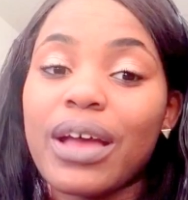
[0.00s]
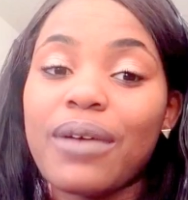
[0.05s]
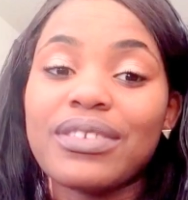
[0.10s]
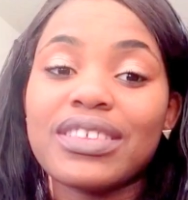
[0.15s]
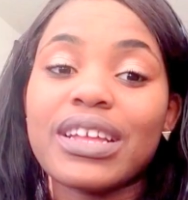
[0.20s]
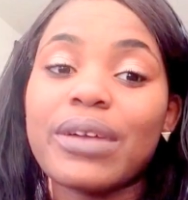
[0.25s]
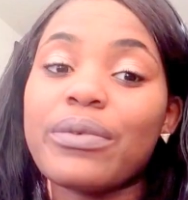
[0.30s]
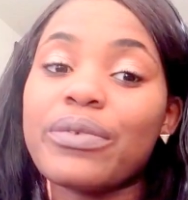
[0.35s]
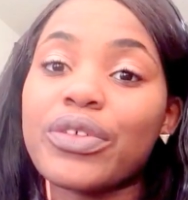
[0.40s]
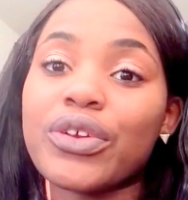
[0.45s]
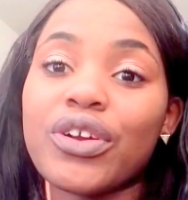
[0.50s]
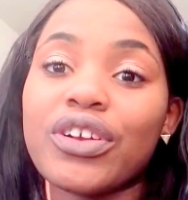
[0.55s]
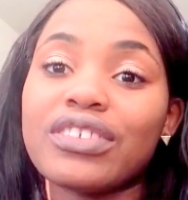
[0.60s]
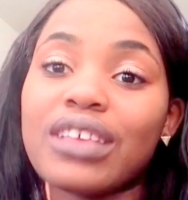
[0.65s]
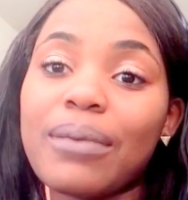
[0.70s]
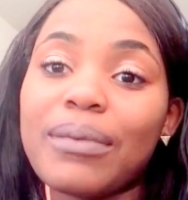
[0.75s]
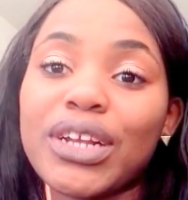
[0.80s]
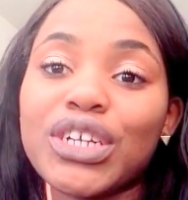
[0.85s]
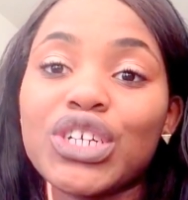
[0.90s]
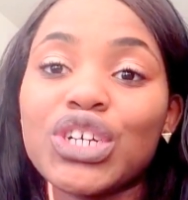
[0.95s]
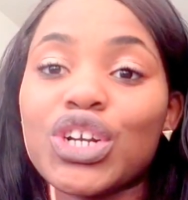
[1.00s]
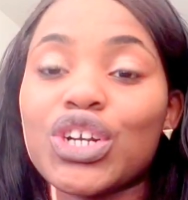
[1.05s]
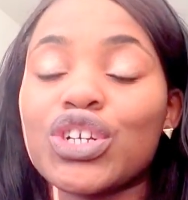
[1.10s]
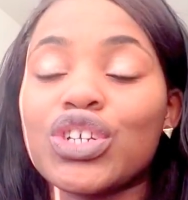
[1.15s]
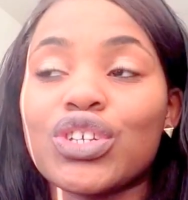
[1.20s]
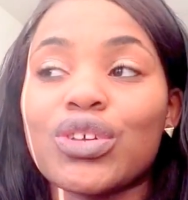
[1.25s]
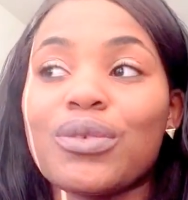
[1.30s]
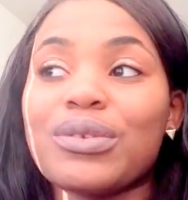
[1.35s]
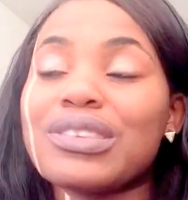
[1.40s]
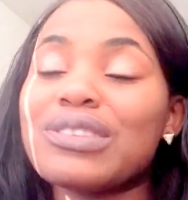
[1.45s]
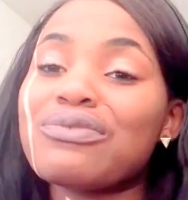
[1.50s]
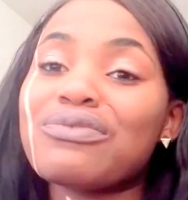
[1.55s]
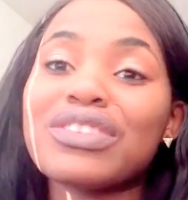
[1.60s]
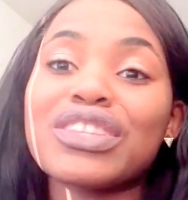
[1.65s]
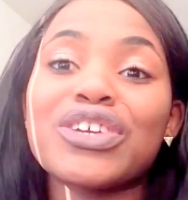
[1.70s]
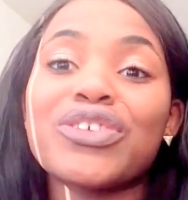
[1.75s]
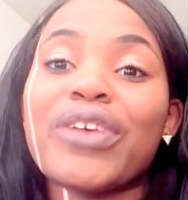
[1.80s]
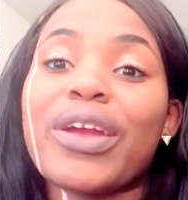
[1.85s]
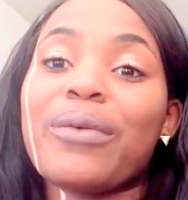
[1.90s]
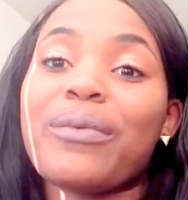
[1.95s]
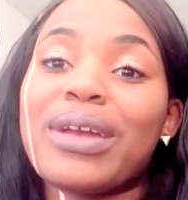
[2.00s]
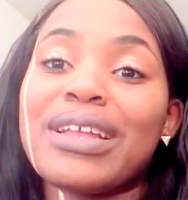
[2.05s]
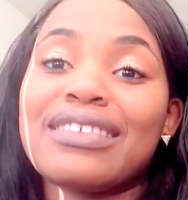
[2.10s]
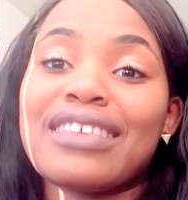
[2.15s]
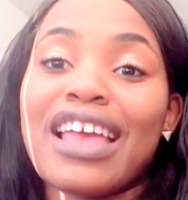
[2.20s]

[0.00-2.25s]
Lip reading: I was there with girls at my church, so it was a really great way